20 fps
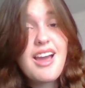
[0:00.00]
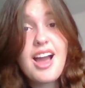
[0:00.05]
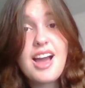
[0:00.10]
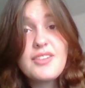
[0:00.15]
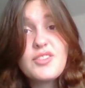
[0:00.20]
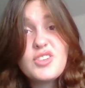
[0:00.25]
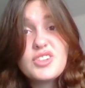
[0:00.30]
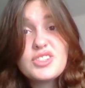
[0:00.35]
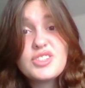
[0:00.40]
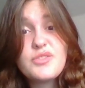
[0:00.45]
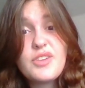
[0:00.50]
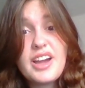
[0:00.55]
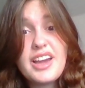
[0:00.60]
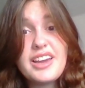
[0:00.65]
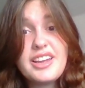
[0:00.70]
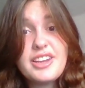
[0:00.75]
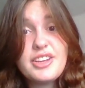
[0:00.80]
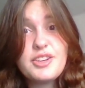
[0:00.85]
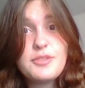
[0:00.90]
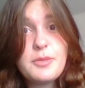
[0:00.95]
I've got to
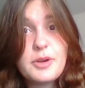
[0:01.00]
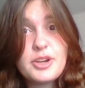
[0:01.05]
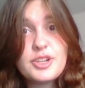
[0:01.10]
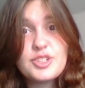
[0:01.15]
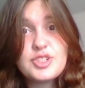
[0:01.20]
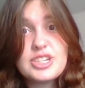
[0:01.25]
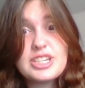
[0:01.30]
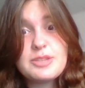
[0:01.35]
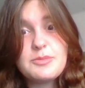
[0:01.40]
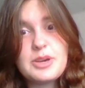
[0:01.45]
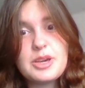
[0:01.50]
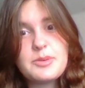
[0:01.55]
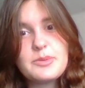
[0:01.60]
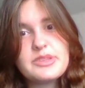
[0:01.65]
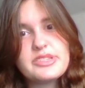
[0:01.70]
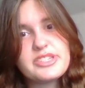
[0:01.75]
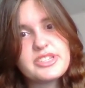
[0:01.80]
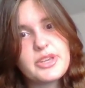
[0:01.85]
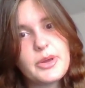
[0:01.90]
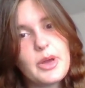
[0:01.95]
write a load of poetry at the
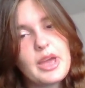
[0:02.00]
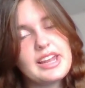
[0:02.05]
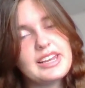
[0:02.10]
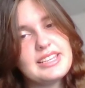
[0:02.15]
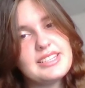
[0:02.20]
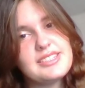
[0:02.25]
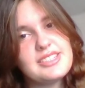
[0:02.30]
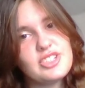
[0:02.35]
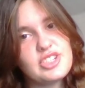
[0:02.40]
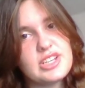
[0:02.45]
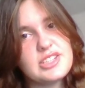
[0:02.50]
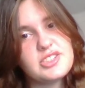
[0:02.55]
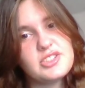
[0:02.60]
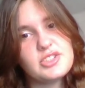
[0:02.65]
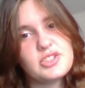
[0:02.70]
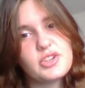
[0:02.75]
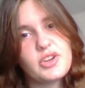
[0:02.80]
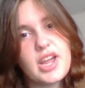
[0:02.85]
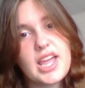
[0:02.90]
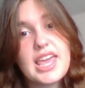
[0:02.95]
moment, so any
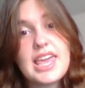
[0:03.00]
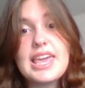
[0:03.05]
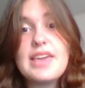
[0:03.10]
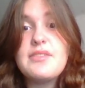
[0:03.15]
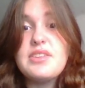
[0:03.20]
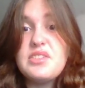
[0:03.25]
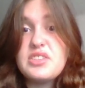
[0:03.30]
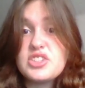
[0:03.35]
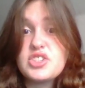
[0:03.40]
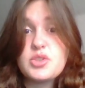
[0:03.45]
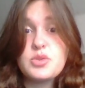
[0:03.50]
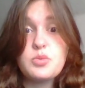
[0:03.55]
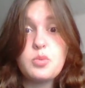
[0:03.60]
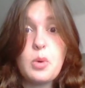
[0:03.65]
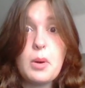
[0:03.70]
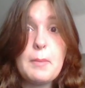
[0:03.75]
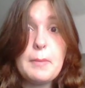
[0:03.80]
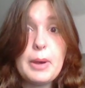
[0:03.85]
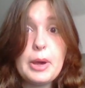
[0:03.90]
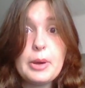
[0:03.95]
suggestions are great, even if it's just
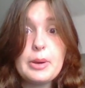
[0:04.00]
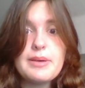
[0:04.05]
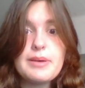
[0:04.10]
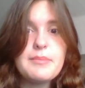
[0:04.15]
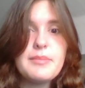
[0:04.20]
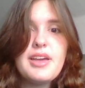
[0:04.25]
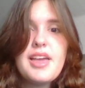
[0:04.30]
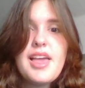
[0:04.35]
one poem,